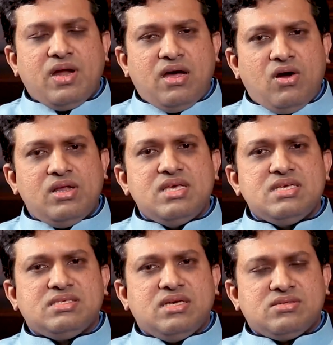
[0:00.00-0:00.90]
all
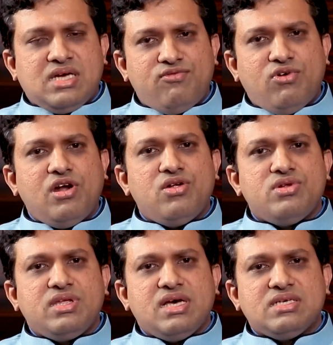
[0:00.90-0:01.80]
these
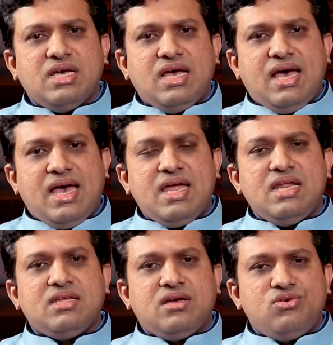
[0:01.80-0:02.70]
sulfonylureas,
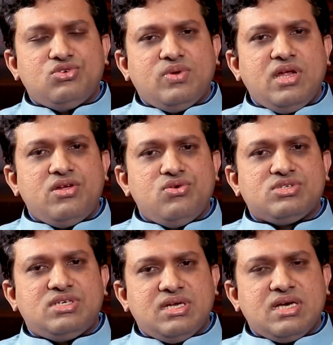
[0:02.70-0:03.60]
and the usually
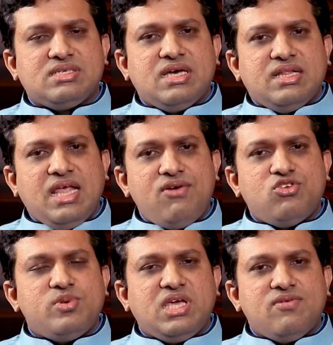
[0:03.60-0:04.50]
used drugs. They have
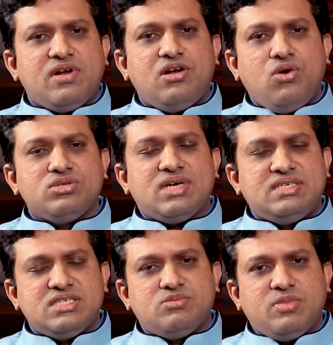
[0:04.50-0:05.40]
to be given a dose
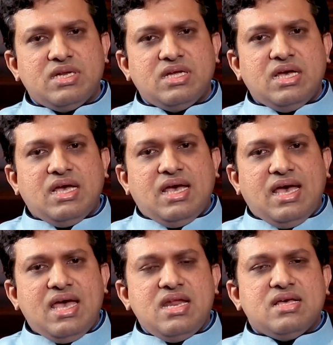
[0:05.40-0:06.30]
adjustment,
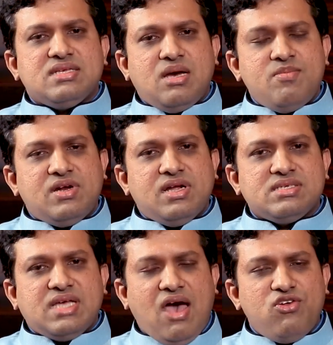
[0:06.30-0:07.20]
and some
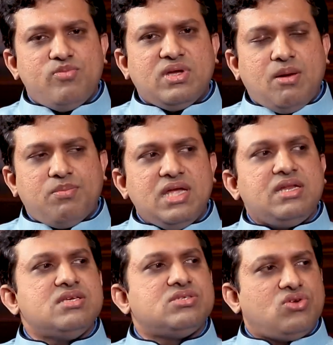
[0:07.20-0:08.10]
drugs have to be
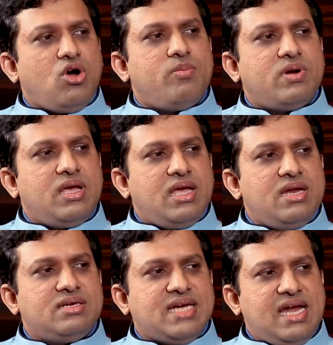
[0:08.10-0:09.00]
completely stopped
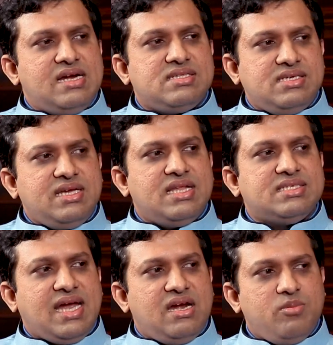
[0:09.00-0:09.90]
in child C and
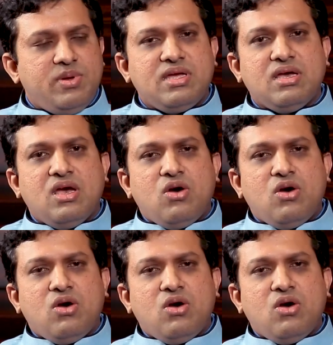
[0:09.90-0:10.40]
child B